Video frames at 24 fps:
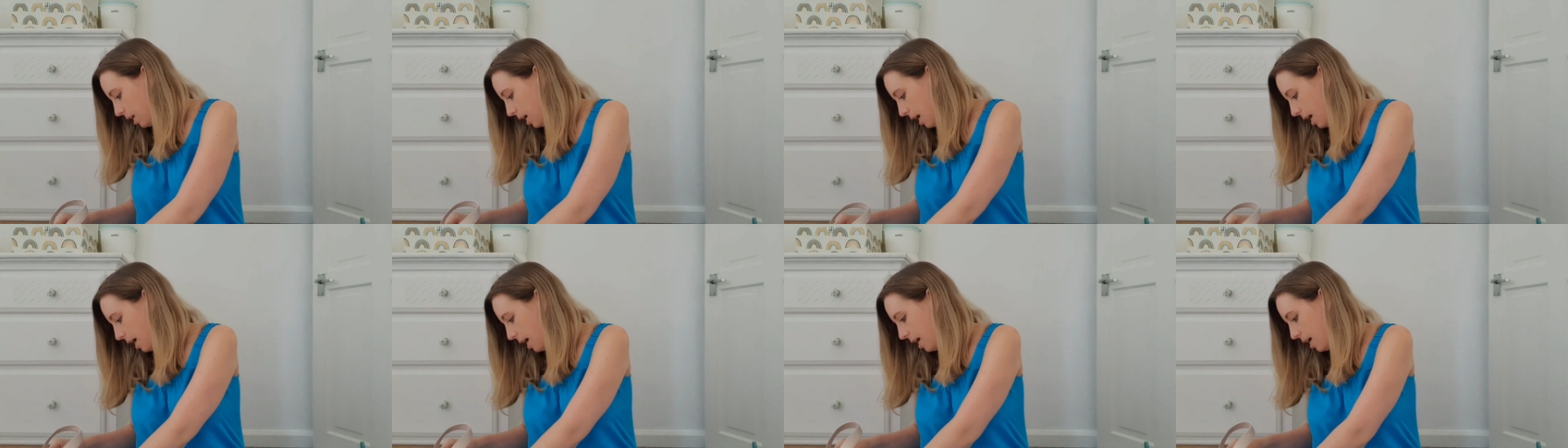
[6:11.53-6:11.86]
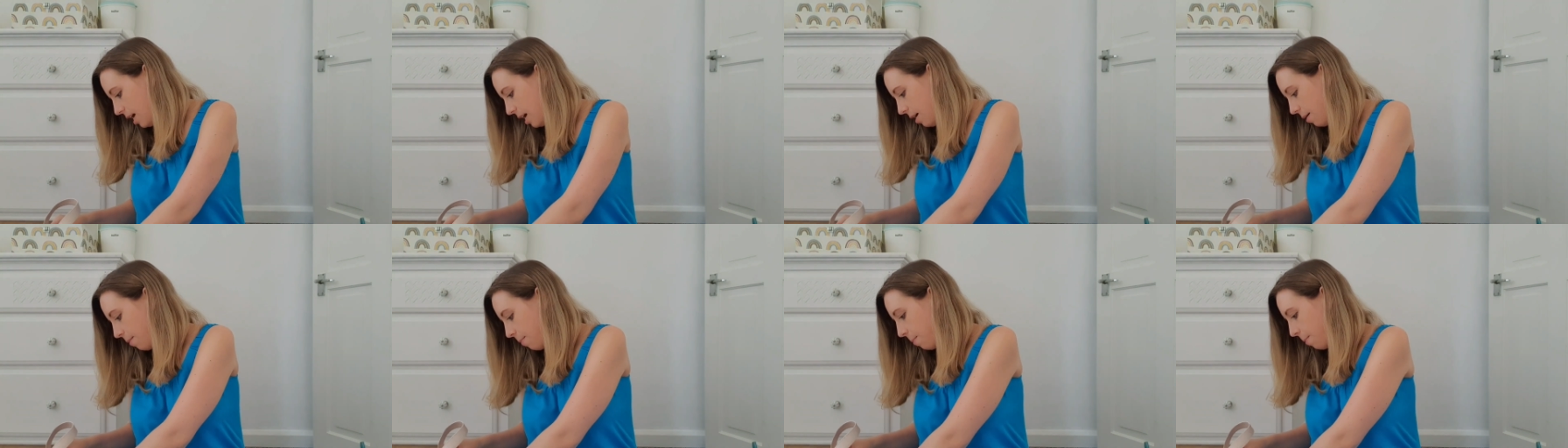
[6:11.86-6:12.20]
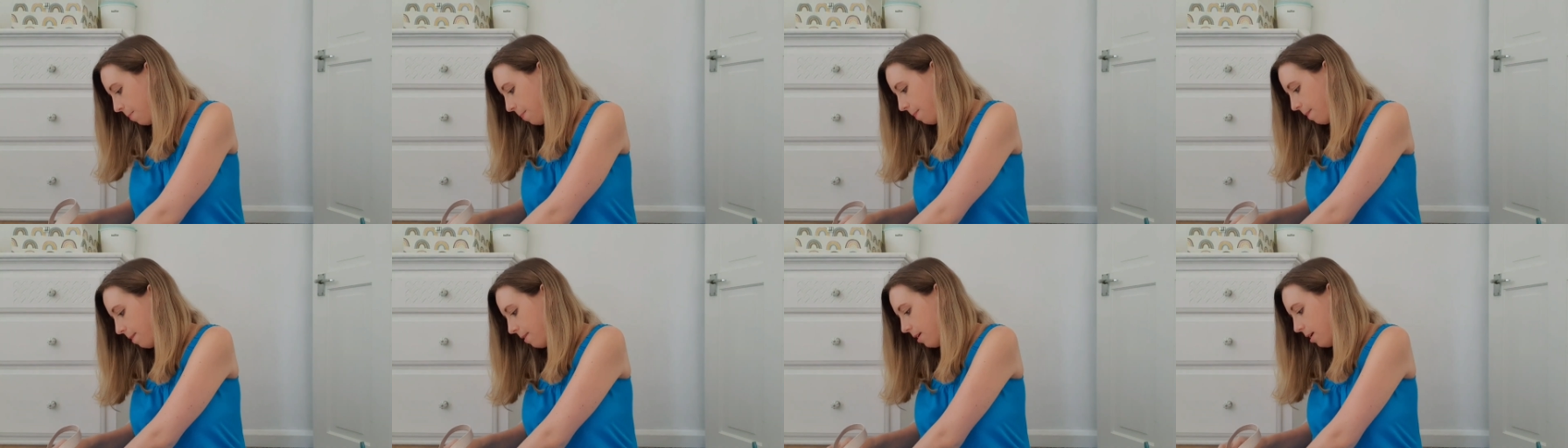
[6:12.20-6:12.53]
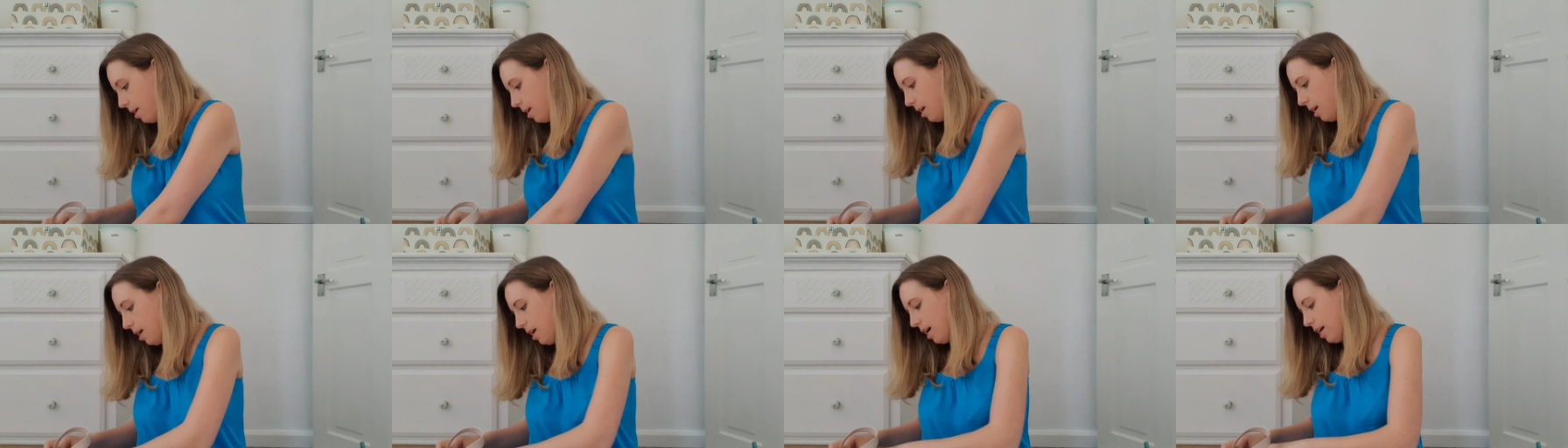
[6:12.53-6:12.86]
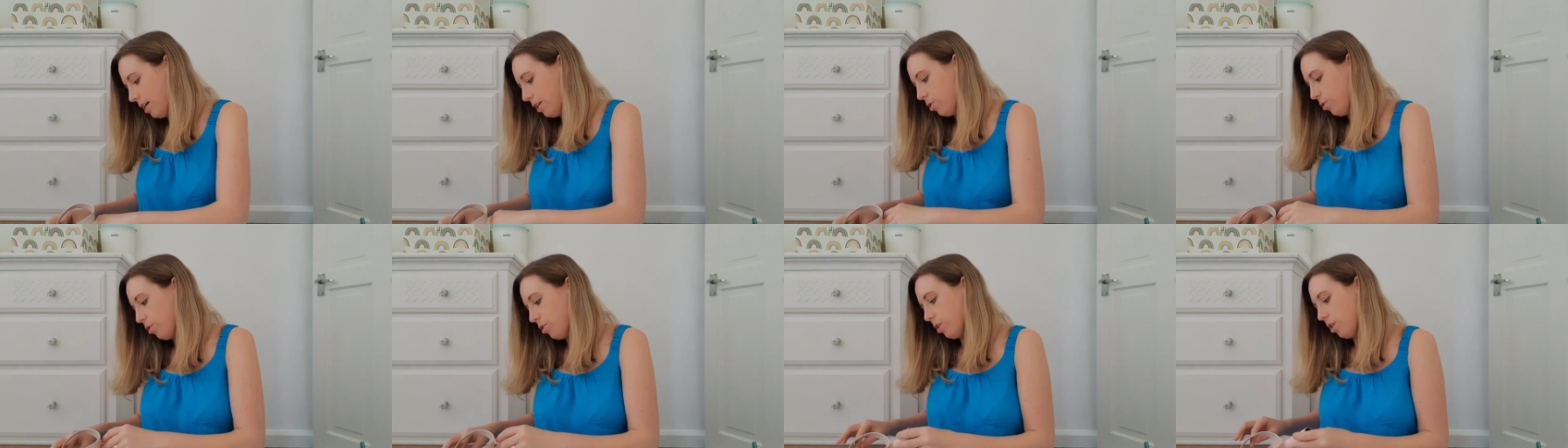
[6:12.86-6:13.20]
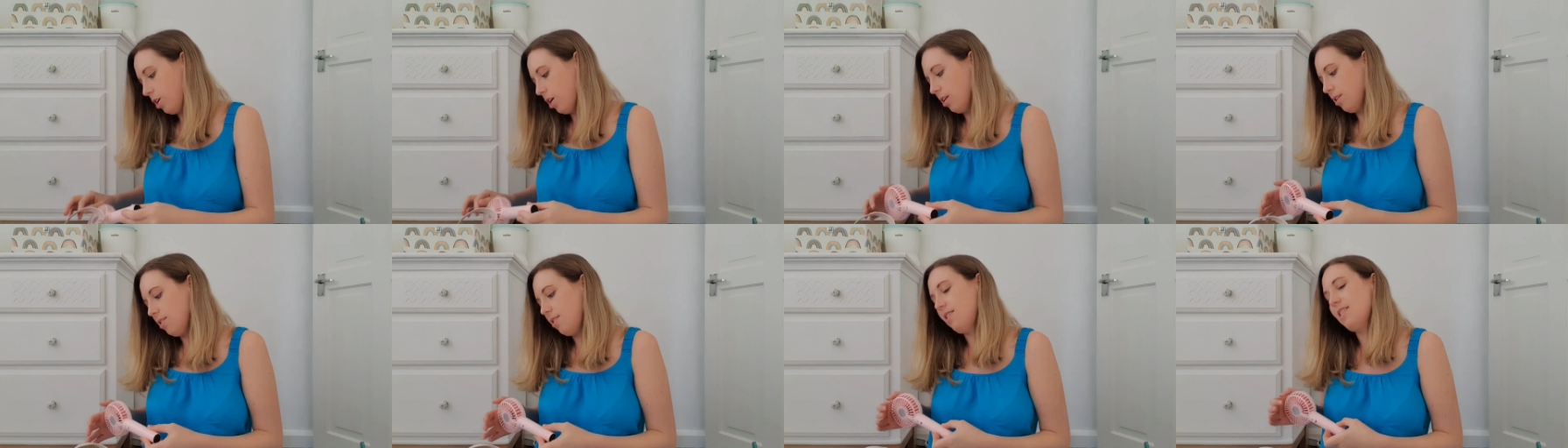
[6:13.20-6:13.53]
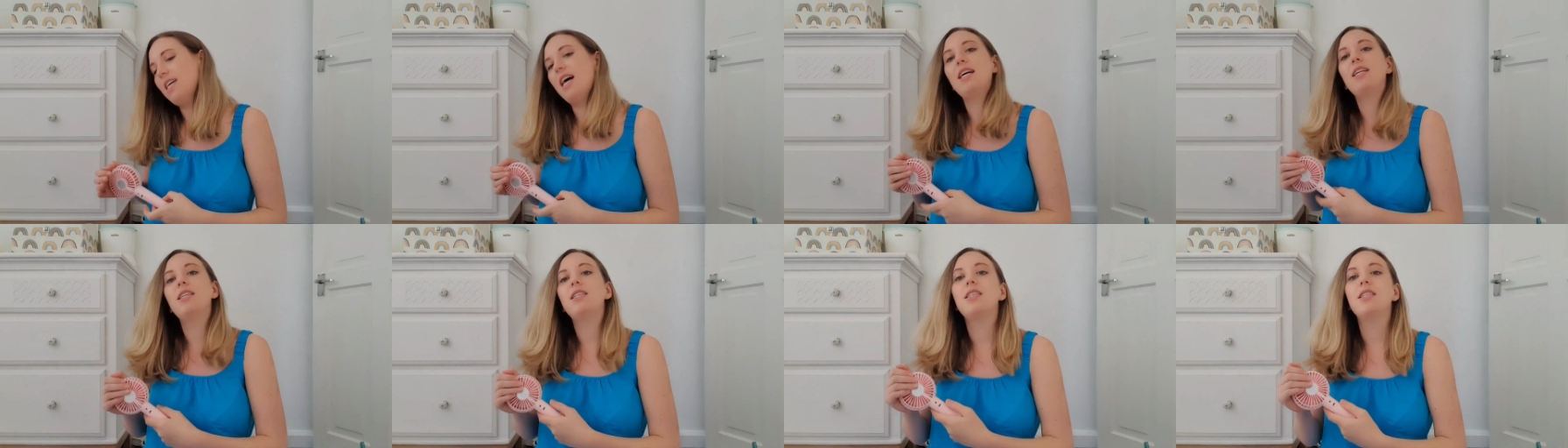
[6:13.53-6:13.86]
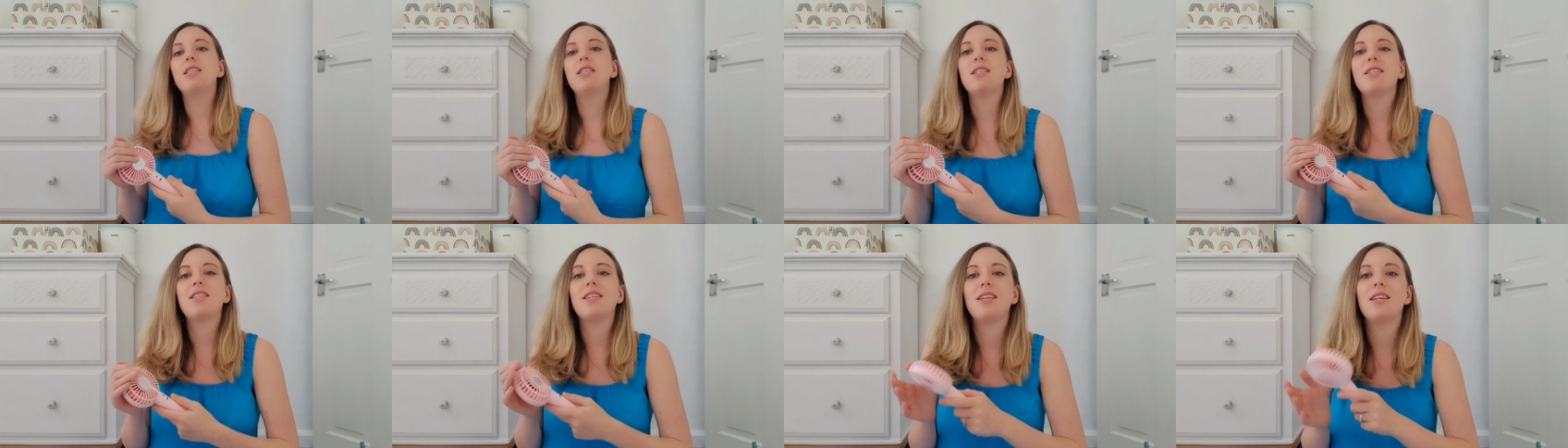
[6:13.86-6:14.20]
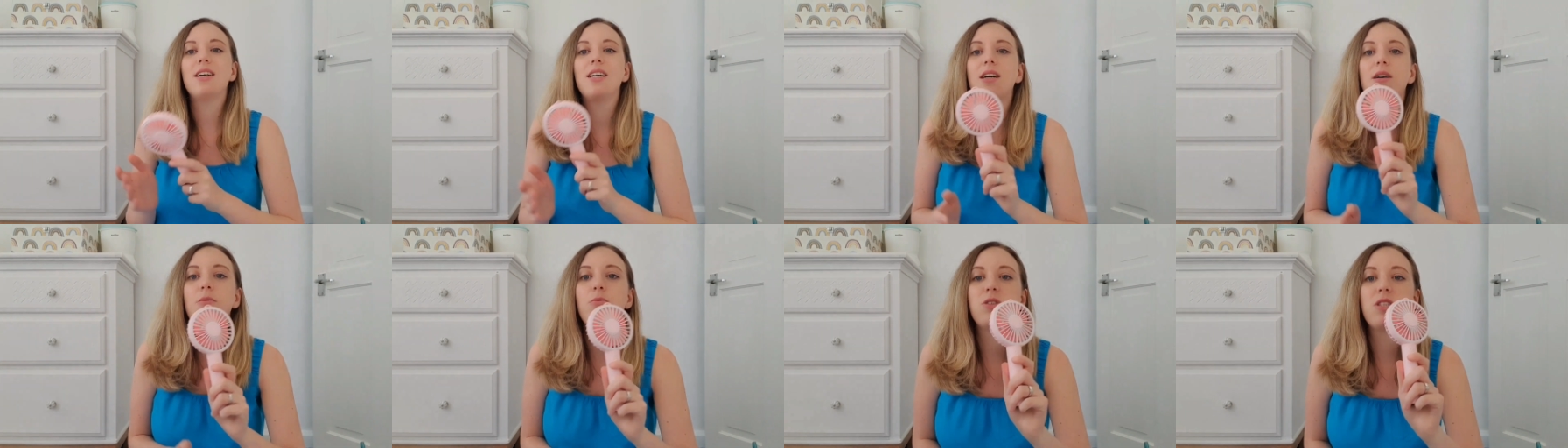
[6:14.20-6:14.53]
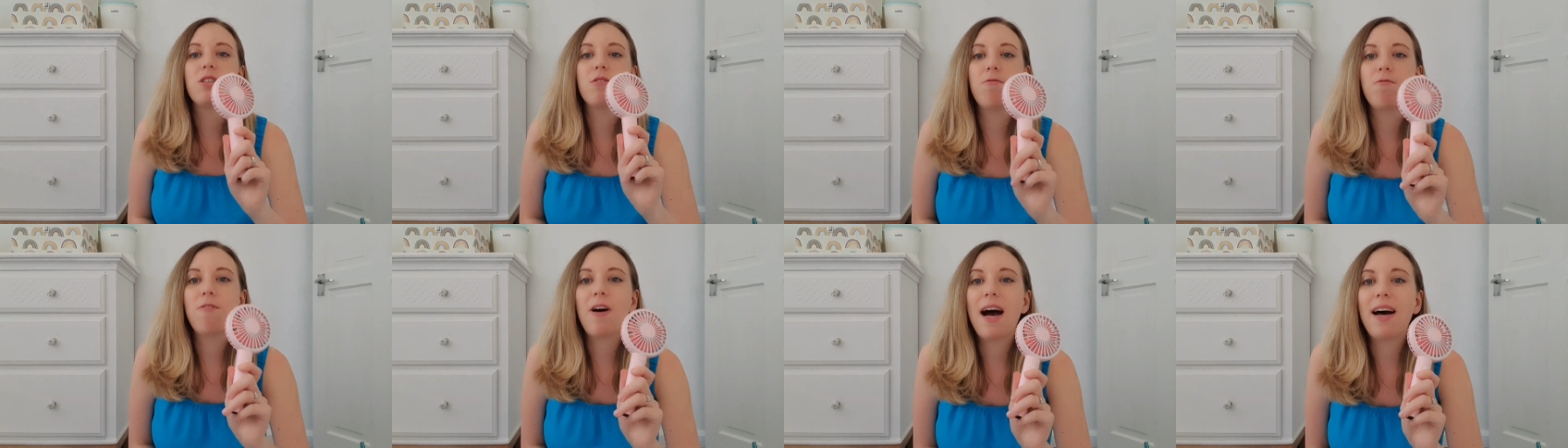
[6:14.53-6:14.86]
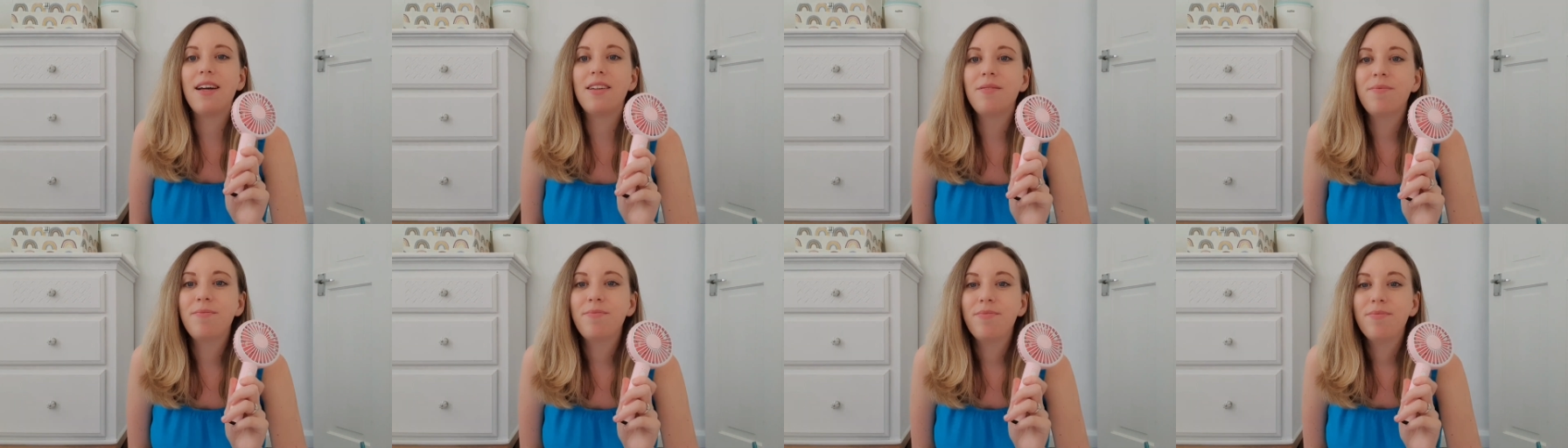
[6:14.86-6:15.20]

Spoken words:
Another godsend was a fan.